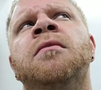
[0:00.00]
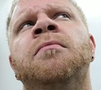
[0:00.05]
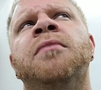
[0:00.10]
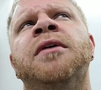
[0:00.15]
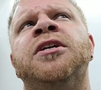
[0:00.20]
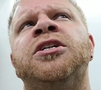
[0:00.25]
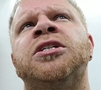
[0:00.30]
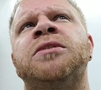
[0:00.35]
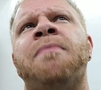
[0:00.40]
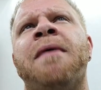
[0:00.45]
but
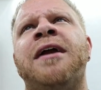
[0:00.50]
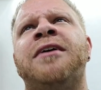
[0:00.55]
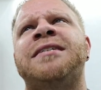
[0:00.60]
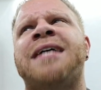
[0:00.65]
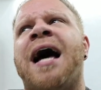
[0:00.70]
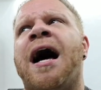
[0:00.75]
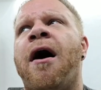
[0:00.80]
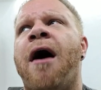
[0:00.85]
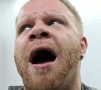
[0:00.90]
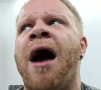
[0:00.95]
it just matters
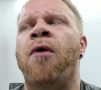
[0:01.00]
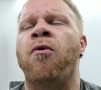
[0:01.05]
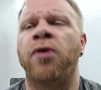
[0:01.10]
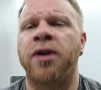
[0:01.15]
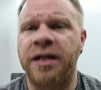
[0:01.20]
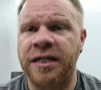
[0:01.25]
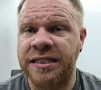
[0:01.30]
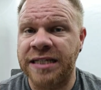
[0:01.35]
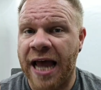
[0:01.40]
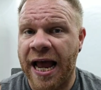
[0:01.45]
how I
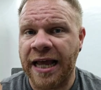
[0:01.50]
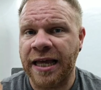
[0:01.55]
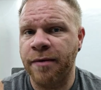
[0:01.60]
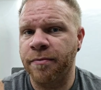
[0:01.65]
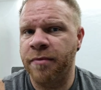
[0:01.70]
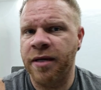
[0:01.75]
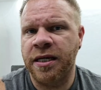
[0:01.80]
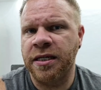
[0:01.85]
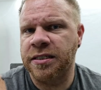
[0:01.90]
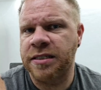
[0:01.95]
want to attack
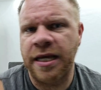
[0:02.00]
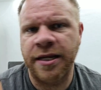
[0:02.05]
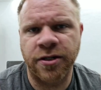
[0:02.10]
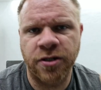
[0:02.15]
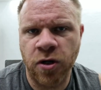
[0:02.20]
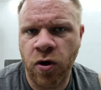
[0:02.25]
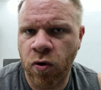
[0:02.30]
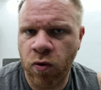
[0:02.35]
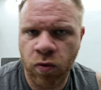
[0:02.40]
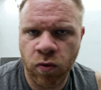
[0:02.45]
it because I
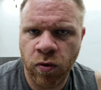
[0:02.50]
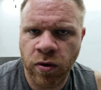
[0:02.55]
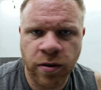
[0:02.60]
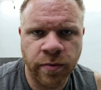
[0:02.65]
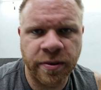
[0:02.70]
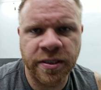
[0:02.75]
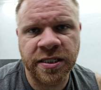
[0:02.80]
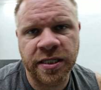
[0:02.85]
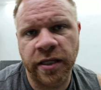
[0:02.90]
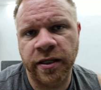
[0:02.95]
don't want to
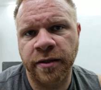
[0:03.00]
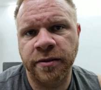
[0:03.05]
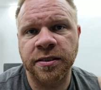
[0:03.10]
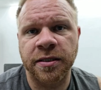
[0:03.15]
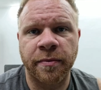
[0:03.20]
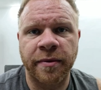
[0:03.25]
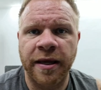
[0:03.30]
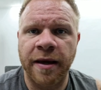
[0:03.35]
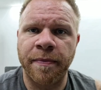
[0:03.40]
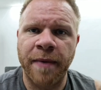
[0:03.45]
be selling
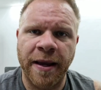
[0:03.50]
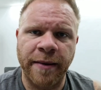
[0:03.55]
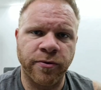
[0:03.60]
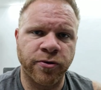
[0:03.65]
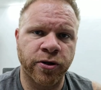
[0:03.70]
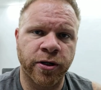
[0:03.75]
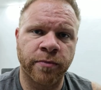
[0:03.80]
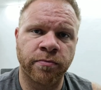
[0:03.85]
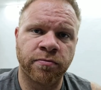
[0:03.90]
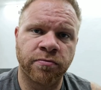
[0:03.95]
something a pipe
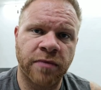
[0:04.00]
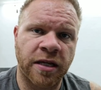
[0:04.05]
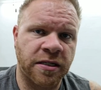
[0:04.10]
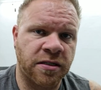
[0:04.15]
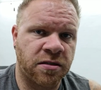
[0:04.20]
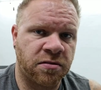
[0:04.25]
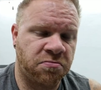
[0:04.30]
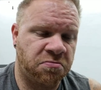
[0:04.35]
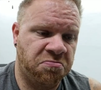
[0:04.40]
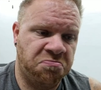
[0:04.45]
dream.
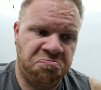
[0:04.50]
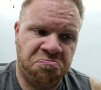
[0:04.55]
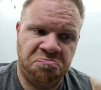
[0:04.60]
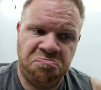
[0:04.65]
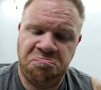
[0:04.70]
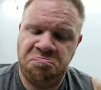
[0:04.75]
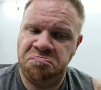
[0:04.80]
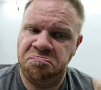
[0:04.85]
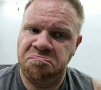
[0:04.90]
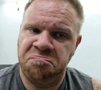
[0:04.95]
That's
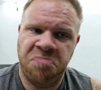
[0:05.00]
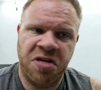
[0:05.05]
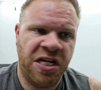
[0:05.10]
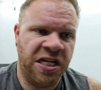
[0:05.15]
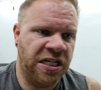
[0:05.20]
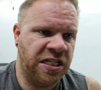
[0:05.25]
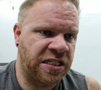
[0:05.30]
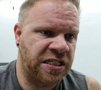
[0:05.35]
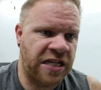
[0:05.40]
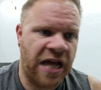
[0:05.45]

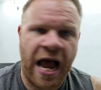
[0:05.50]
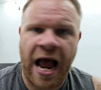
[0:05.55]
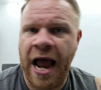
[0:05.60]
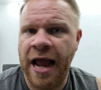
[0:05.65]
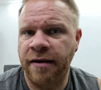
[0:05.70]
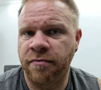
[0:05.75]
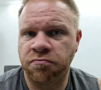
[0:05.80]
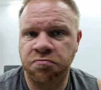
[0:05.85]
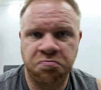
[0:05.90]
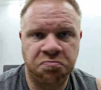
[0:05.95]
because
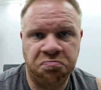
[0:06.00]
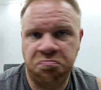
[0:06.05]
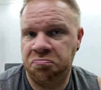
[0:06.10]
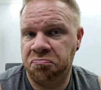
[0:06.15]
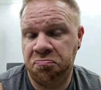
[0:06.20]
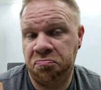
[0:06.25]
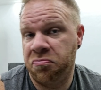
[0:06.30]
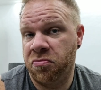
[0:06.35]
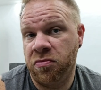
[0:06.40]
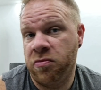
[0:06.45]
I,
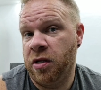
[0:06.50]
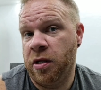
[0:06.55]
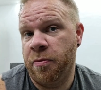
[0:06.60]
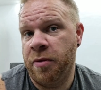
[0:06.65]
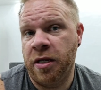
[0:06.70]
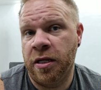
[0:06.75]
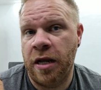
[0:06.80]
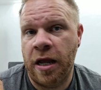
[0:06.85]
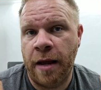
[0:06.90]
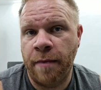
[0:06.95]
I
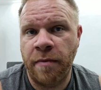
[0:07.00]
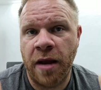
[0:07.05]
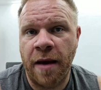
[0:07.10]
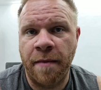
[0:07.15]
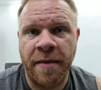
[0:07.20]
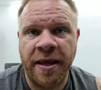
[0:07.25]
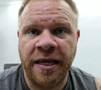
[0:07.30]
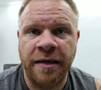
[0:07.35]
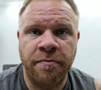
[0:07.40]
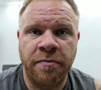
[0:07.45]
mean, I'm
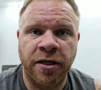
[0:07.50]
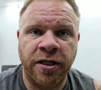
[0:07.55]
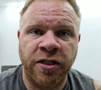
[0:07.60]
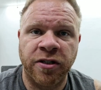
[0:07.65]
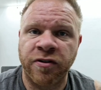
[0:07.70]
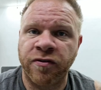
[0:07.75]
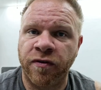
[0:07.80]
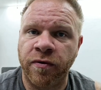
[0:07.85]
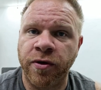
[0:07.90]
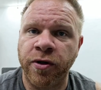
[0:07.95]
not making
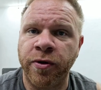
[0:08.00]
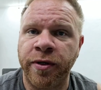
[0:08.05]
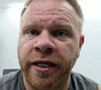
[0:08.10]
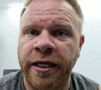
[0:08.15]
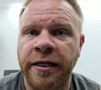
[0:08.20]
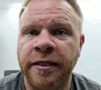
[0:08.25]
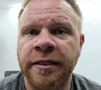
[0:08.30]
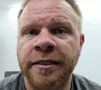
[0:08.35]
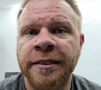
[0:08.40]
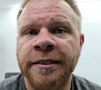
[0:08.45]
millions from doing
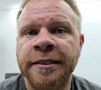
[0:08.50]
it.